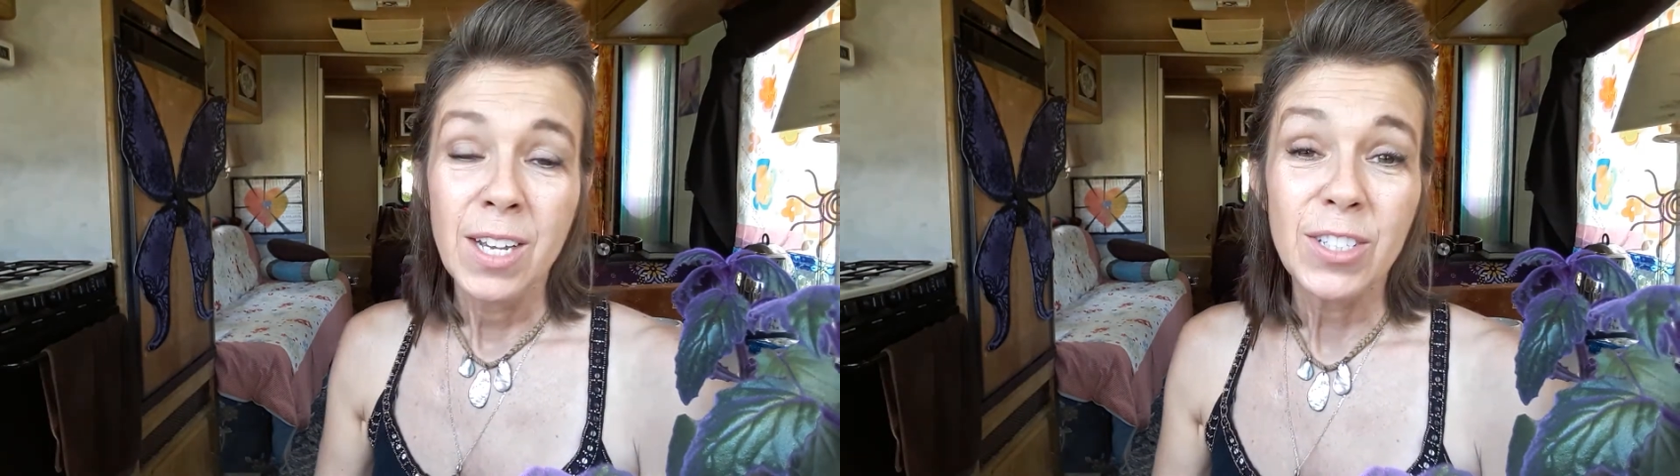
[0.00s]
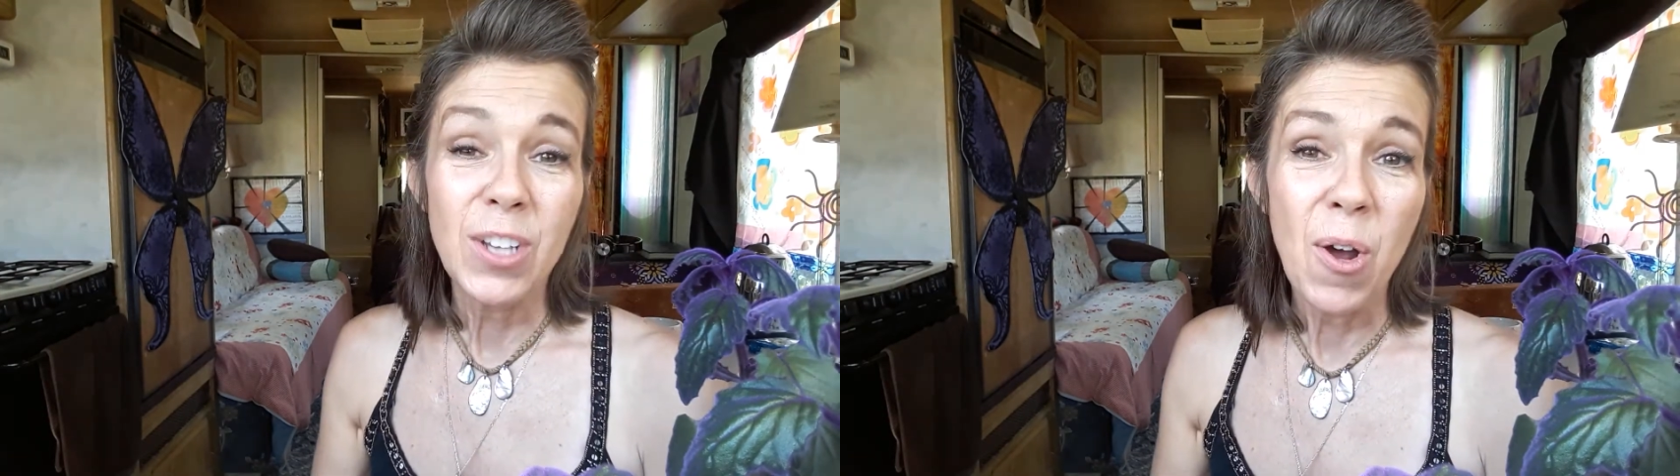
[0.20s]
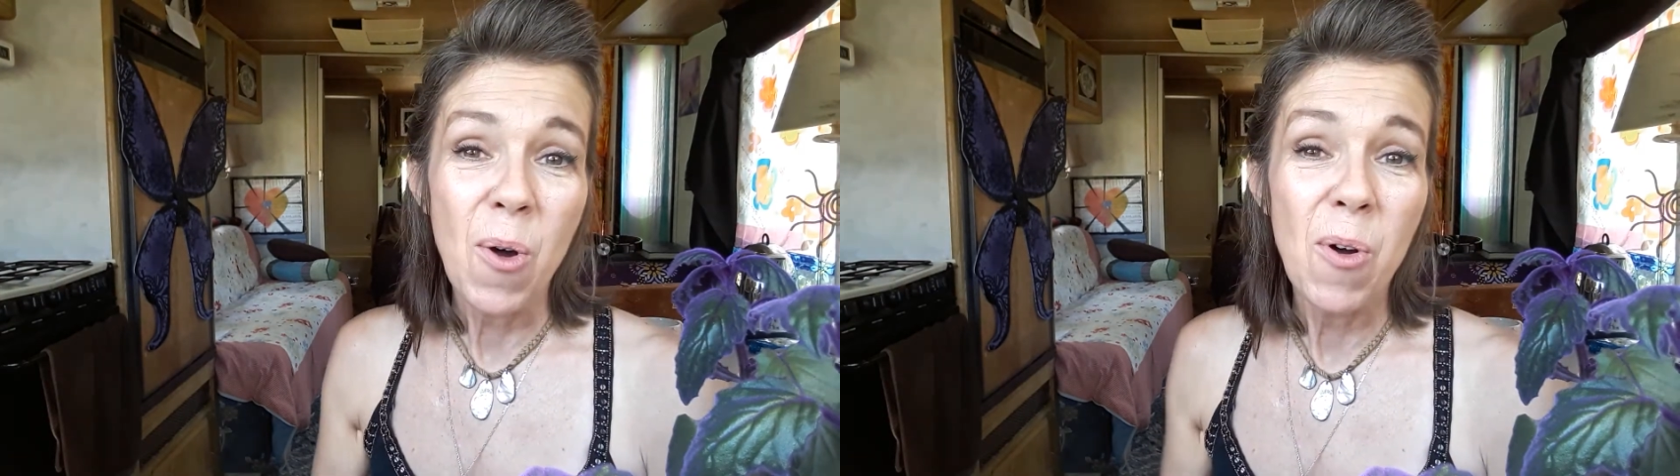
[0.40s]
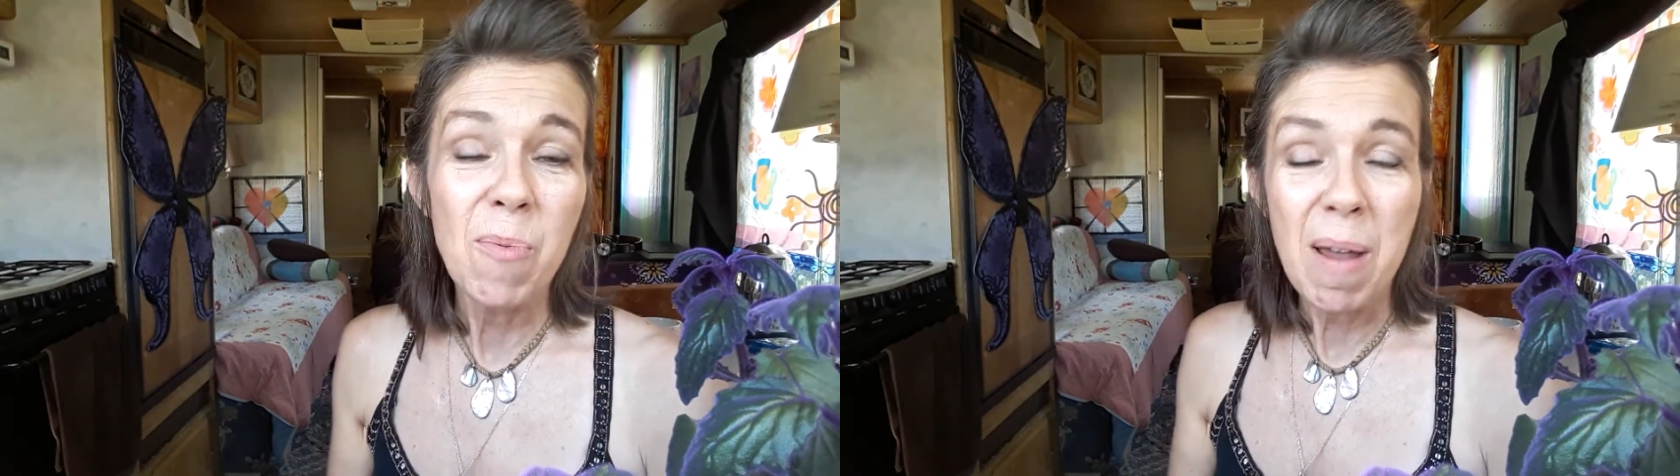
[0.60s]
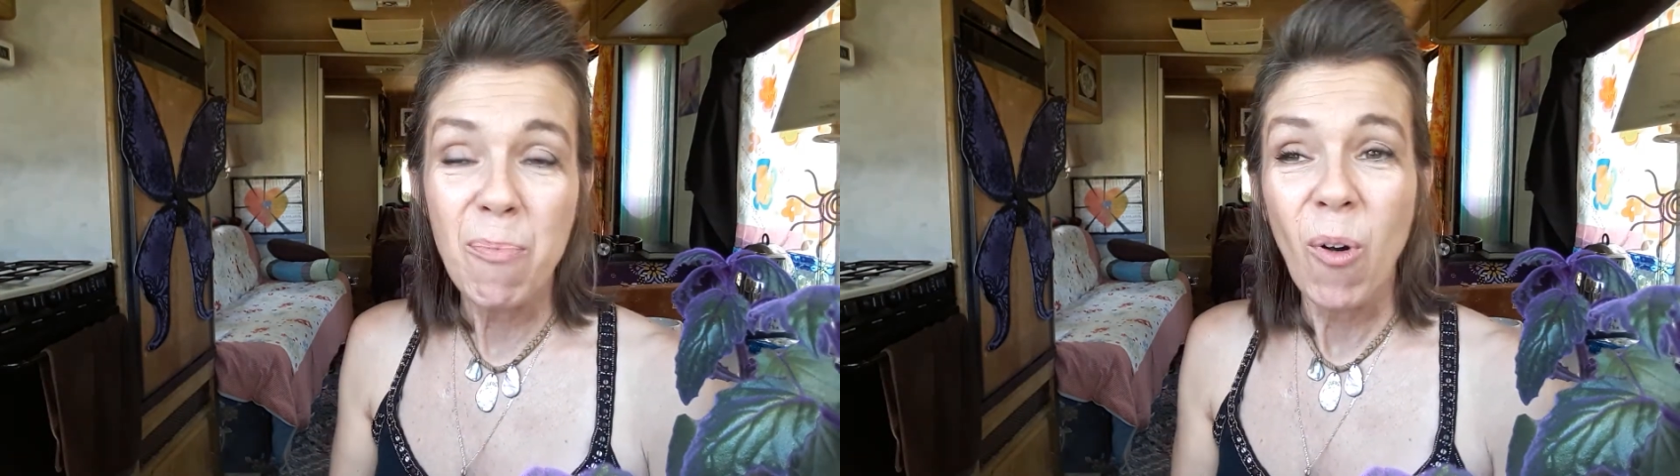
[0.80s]
So
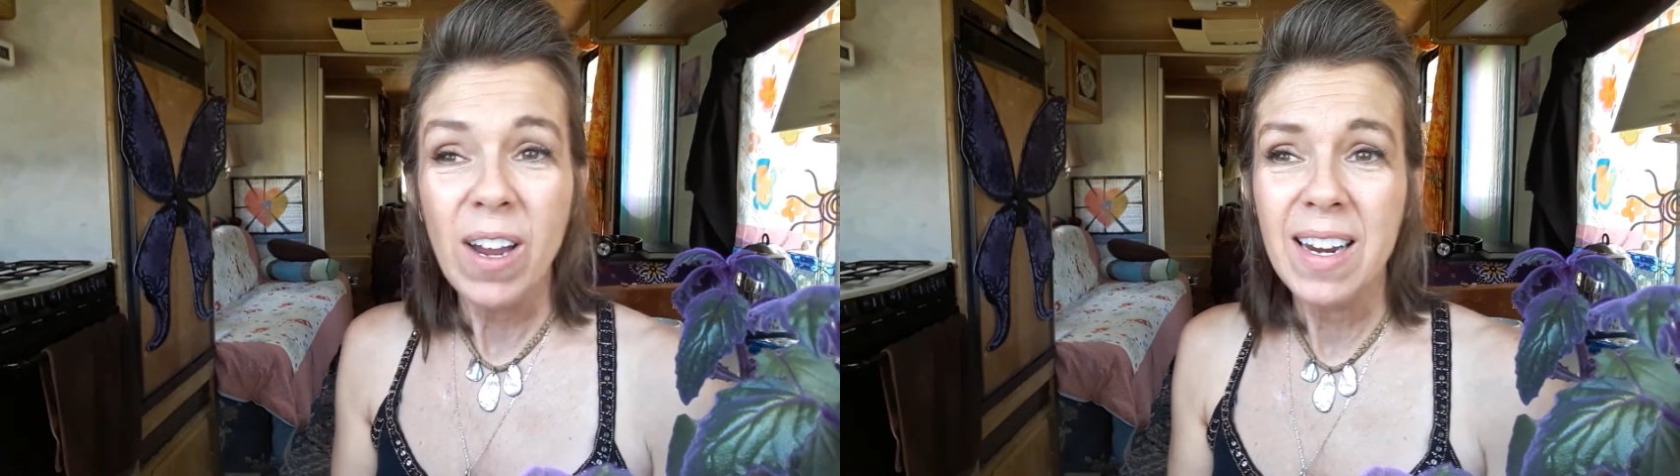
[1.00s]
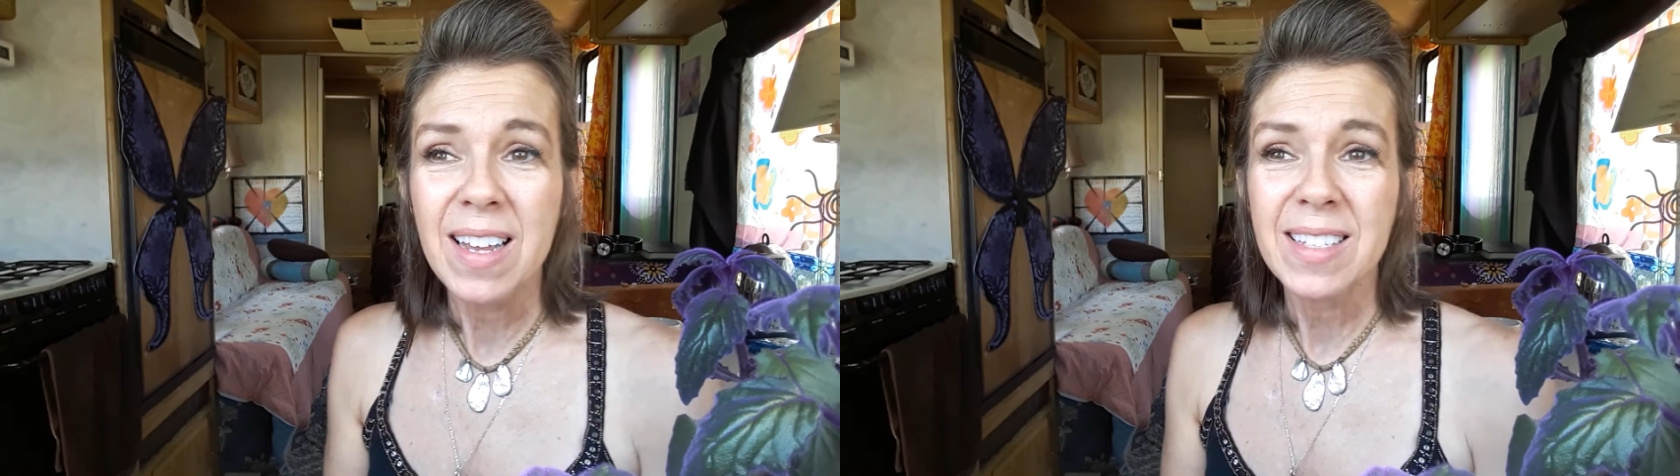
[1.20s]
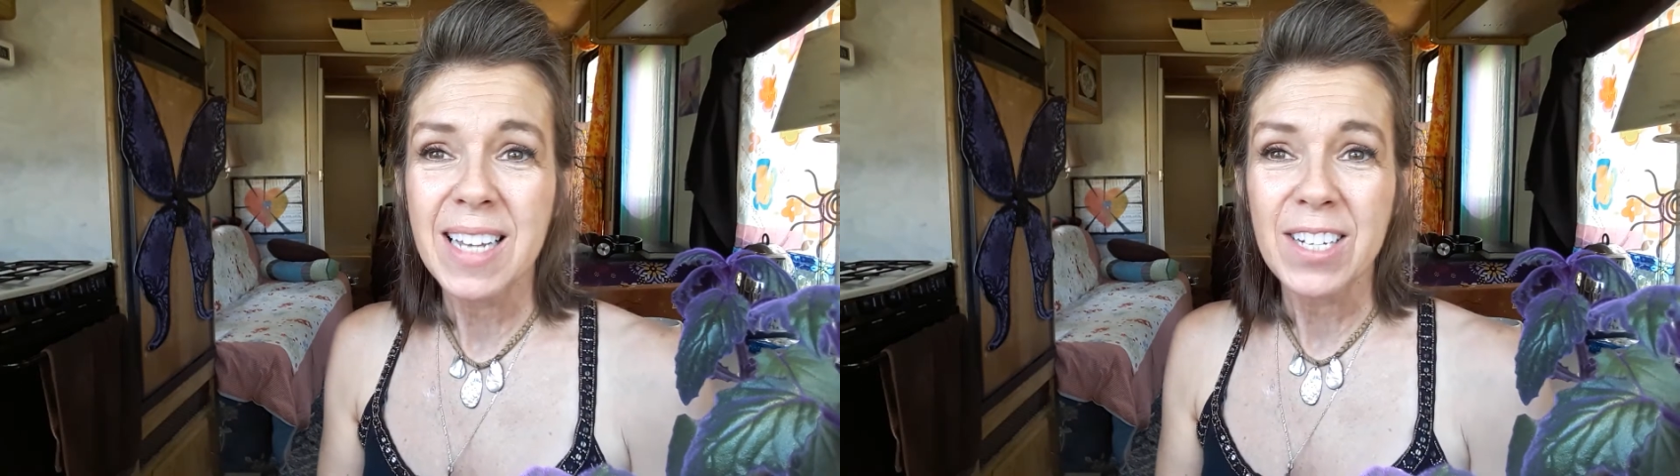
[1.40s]
my point is,